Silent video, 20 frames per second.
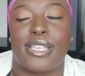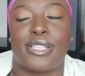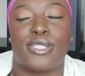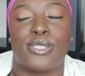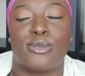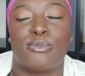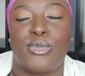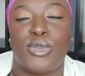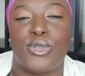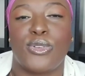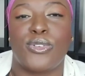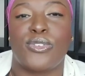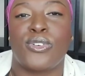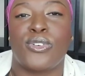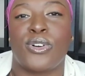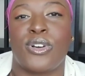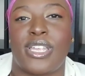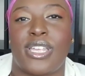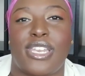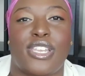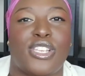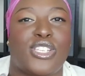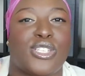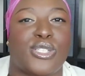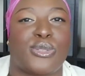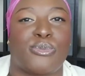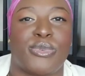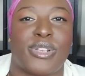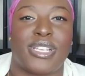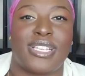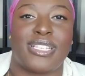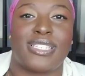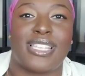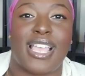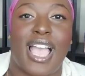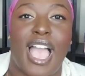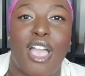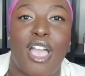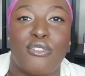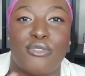It's beautiful, and it just brings
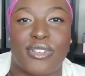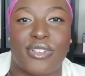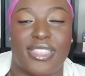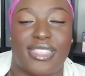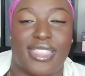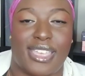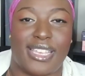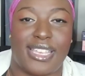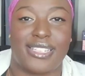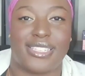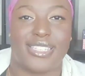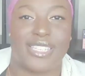everything